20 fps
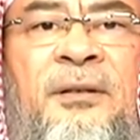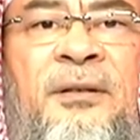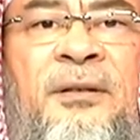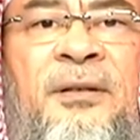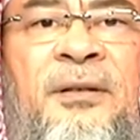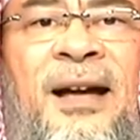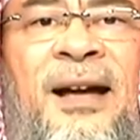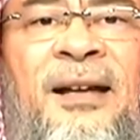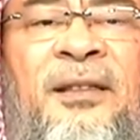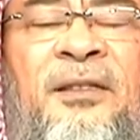
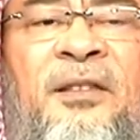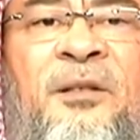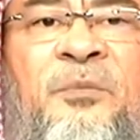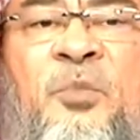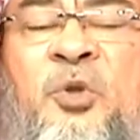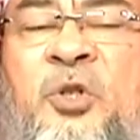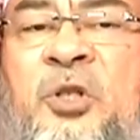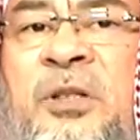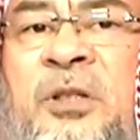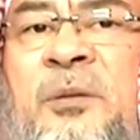that the
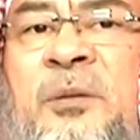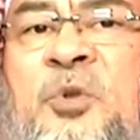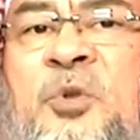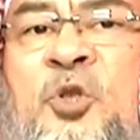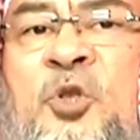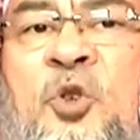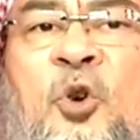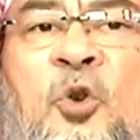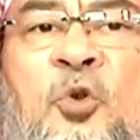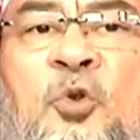
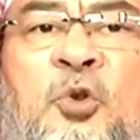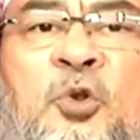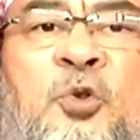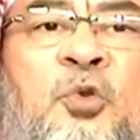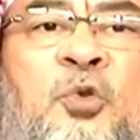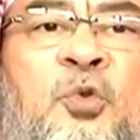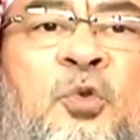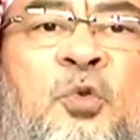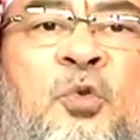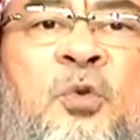Muslims go
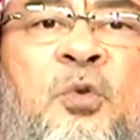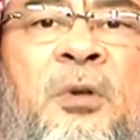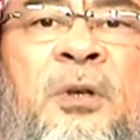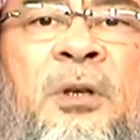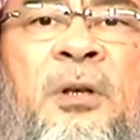to